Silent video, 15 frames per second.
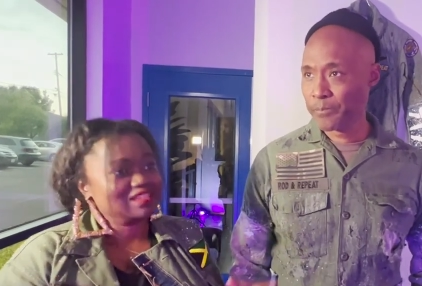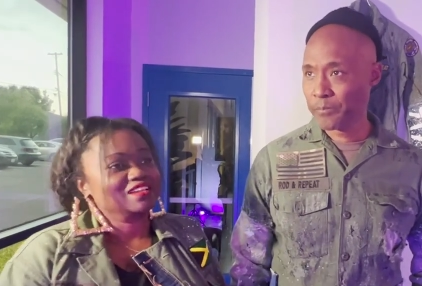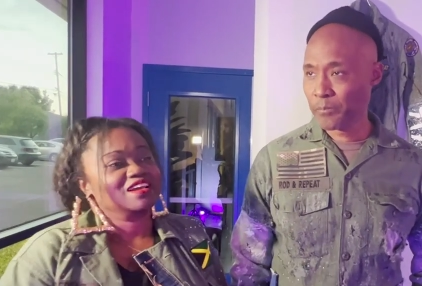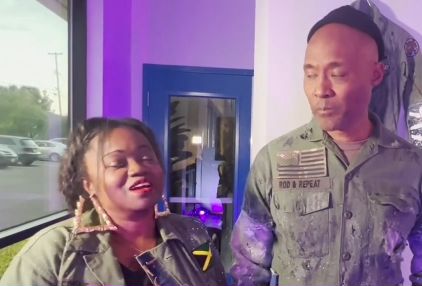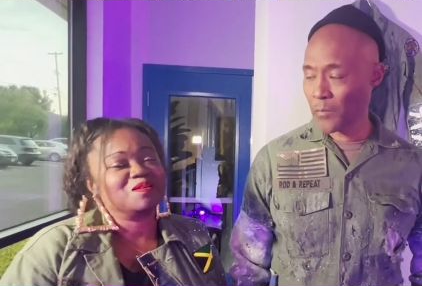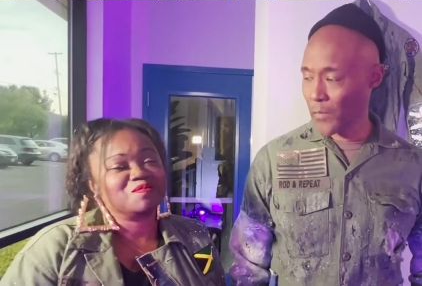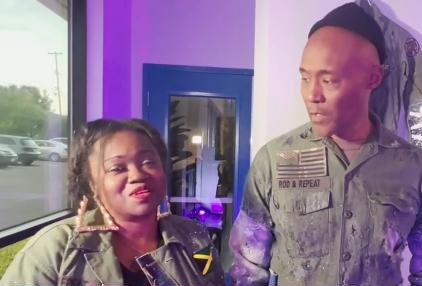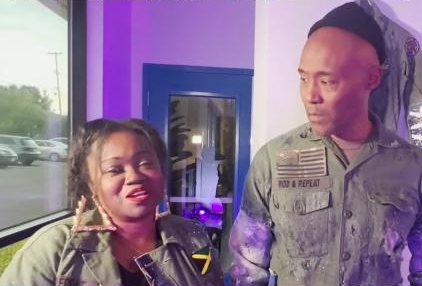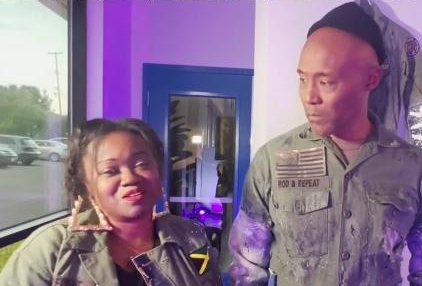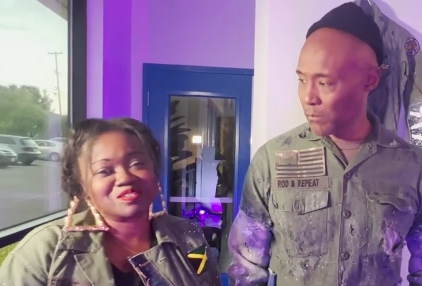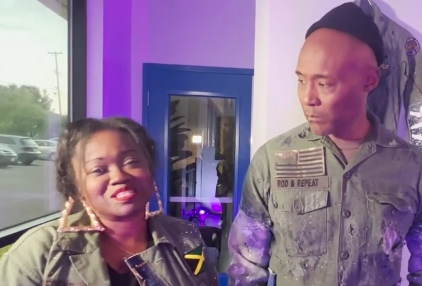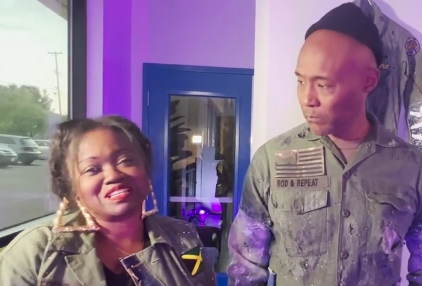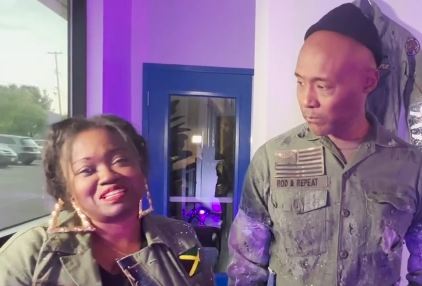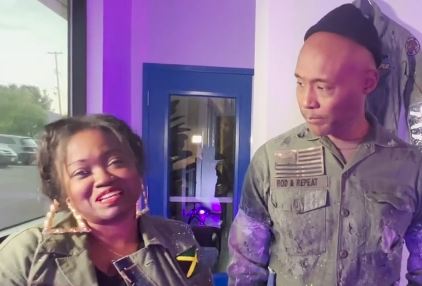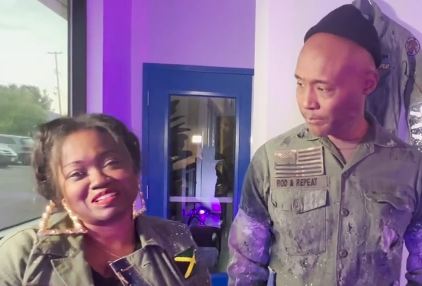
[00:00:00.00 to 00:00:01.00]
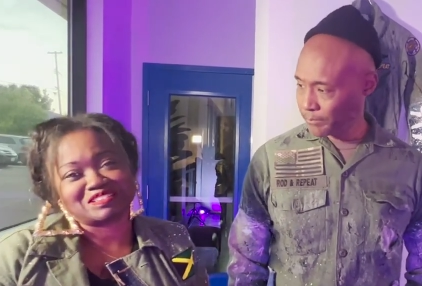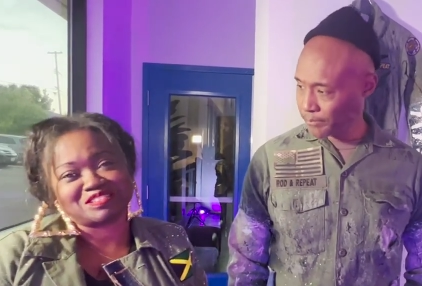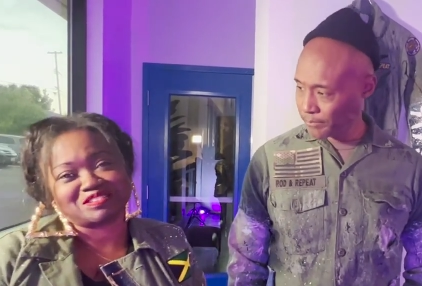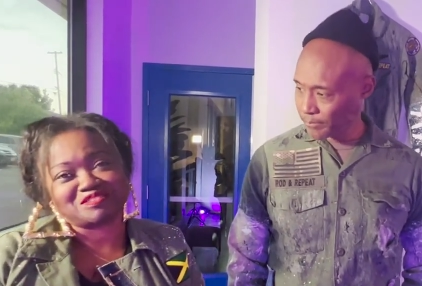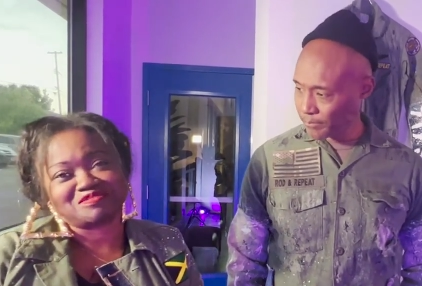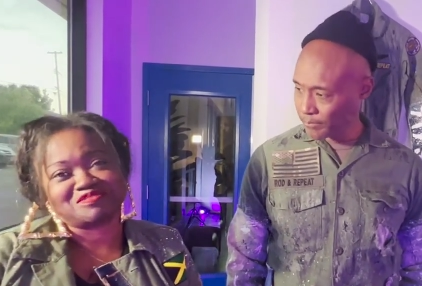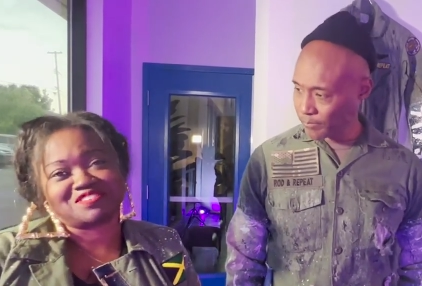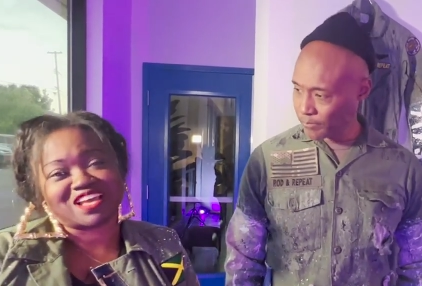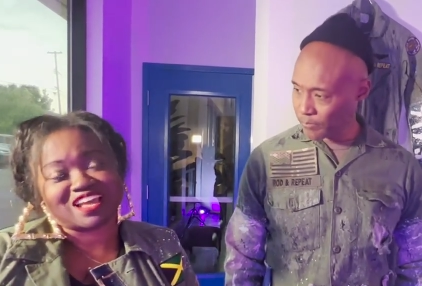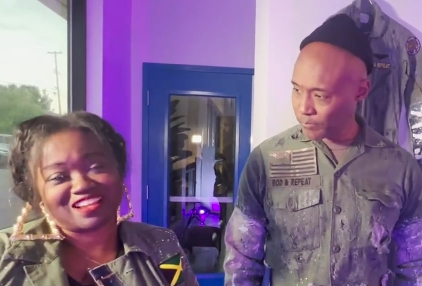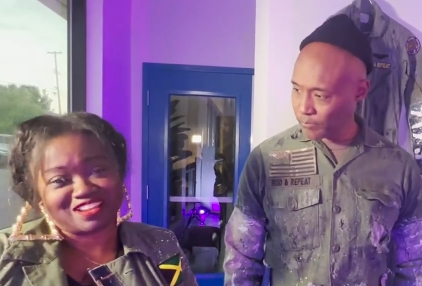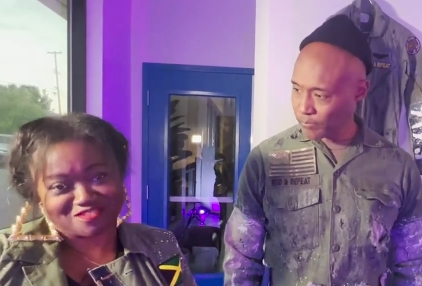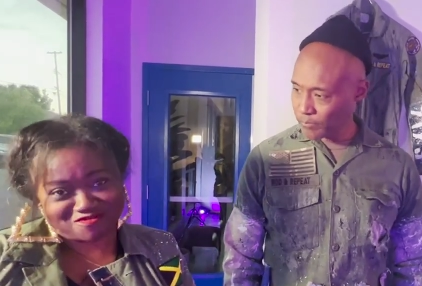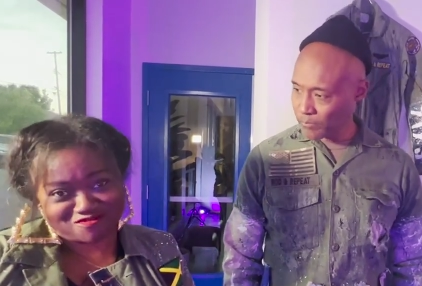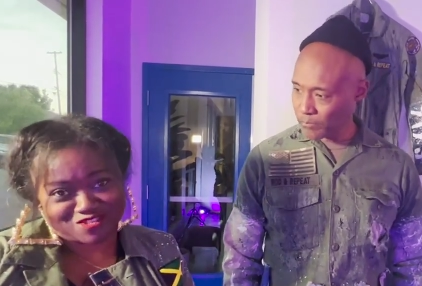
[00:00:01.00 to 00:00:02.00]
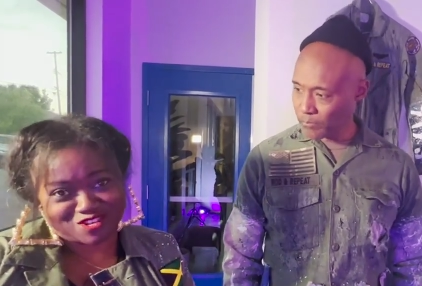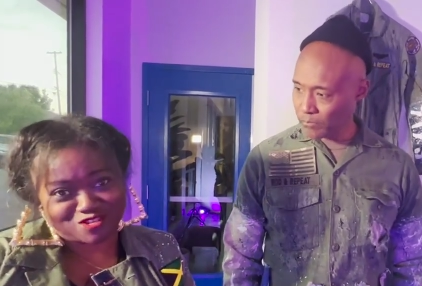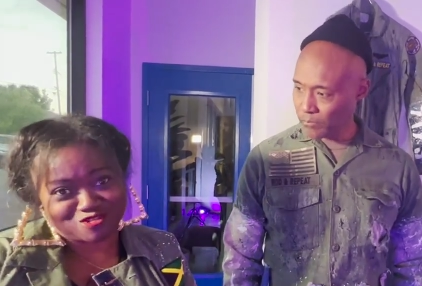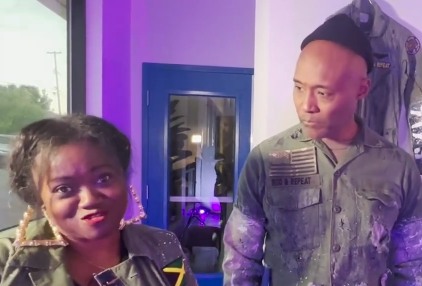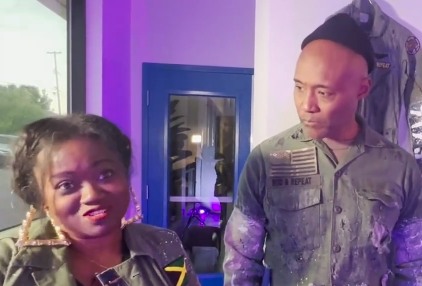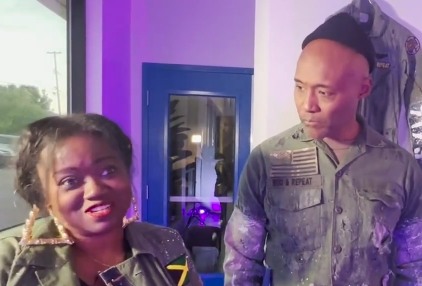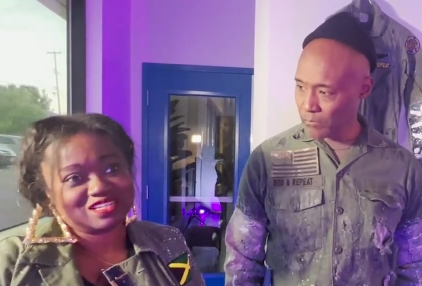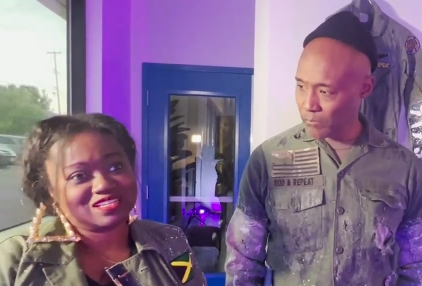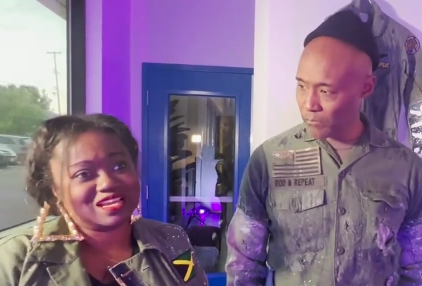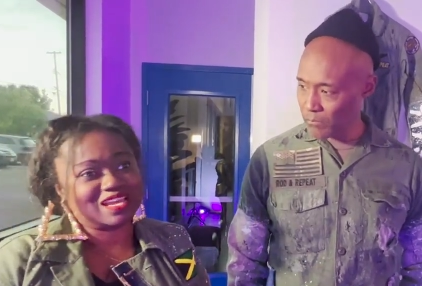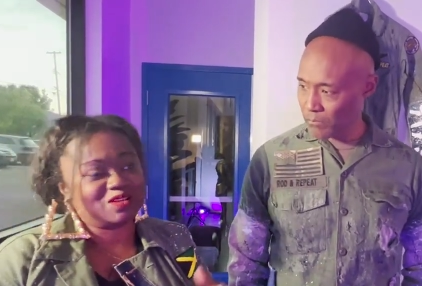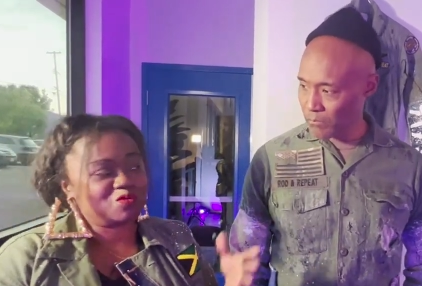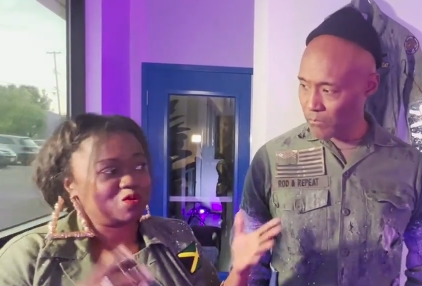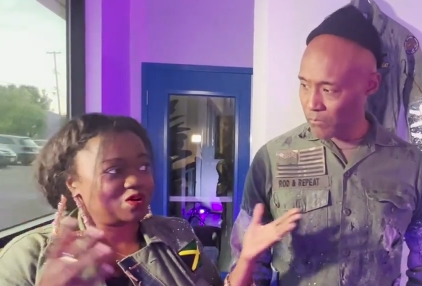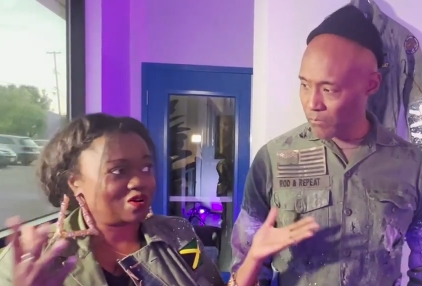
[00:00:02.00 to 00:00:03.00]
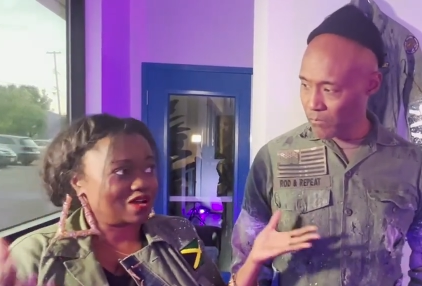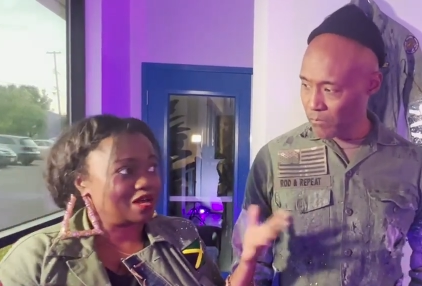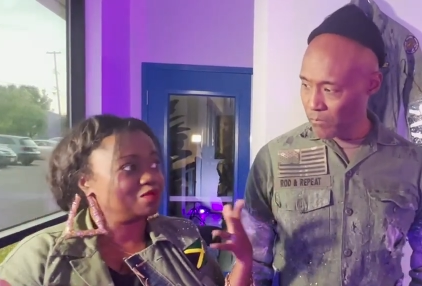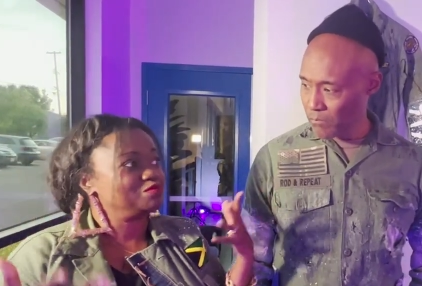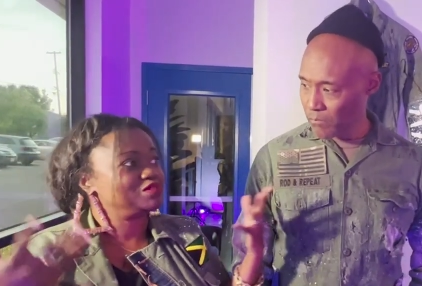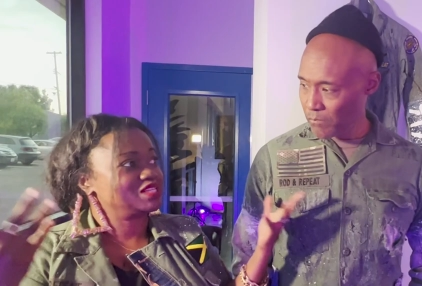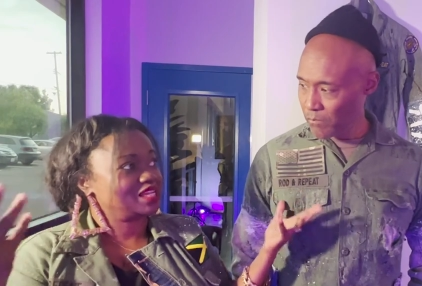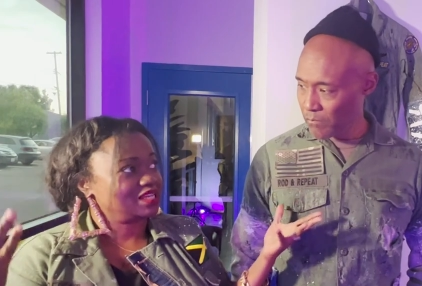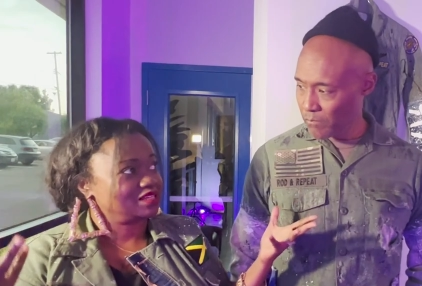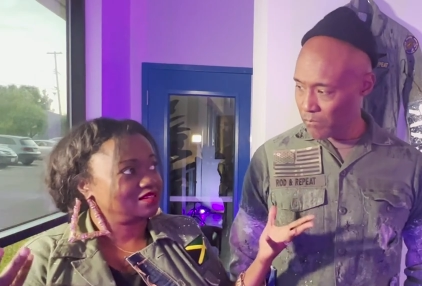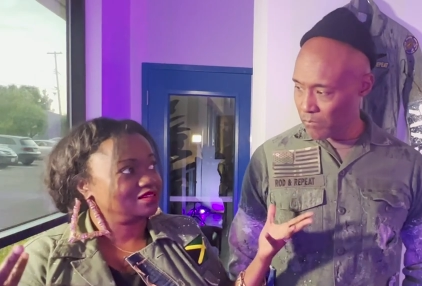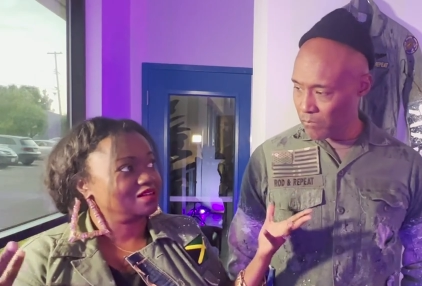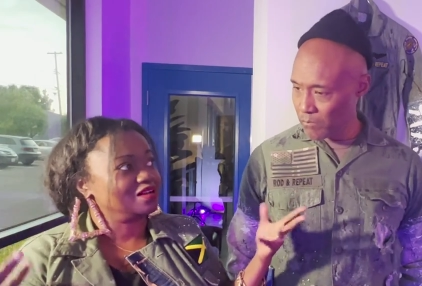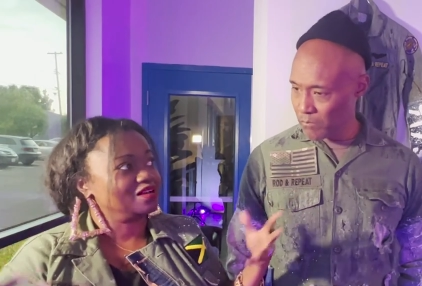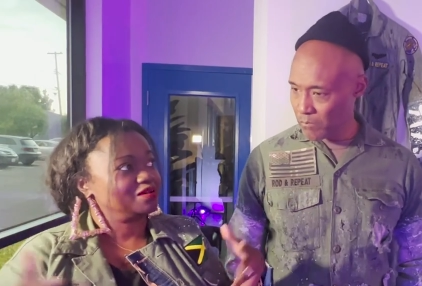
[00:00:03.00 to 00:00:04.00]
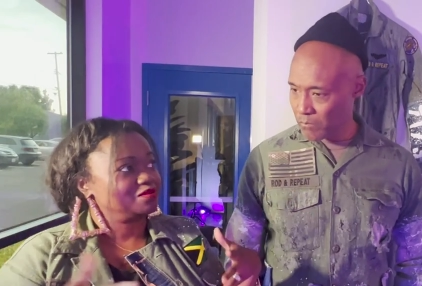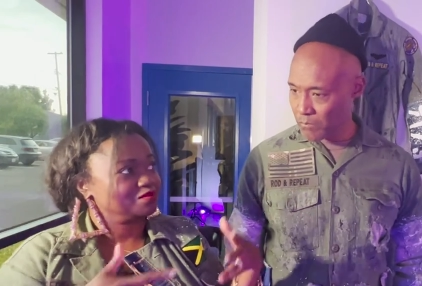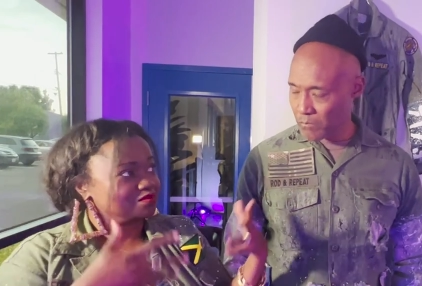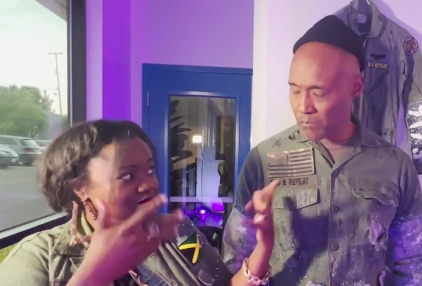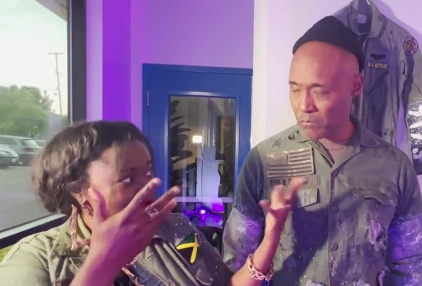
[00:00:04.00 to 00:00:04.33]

Speaker 1: um, theharriscollective.info, and we'll update um,